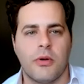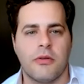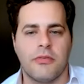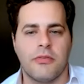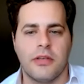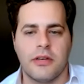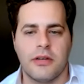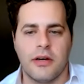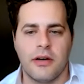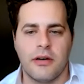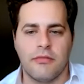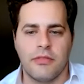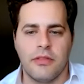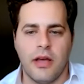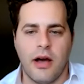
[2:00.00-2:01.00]
i think
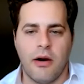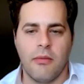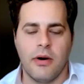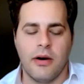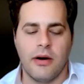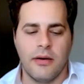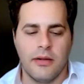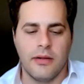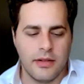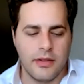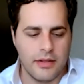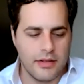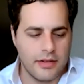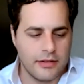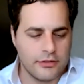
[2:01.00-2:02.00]
of our
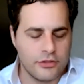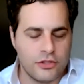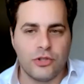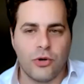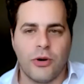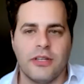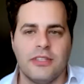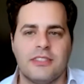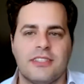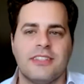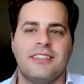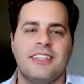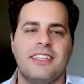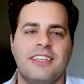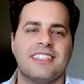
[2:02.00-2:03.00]
joint
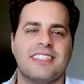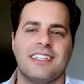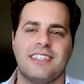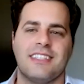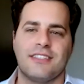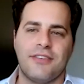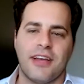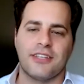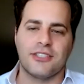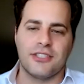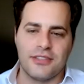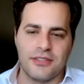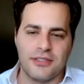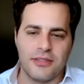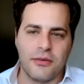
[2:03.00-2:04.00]

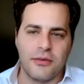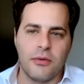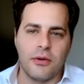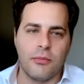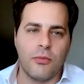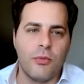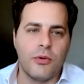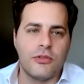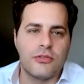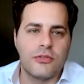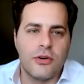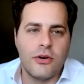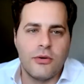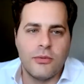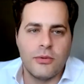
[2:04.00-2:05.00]
dissatisfaction with what we
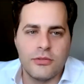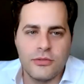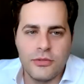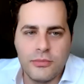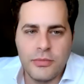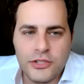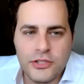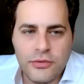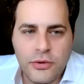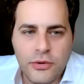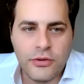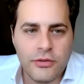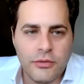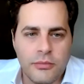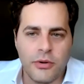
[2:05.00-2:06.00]
saw was too much
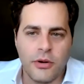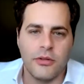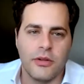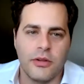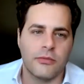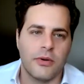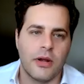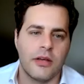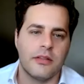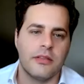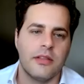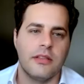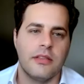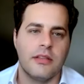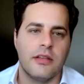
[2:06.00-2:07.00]
focus on product rather
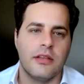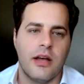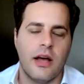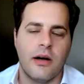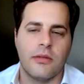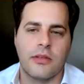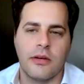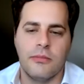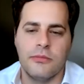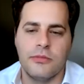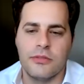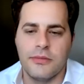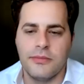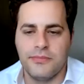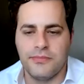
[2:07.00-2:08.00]
than outcomes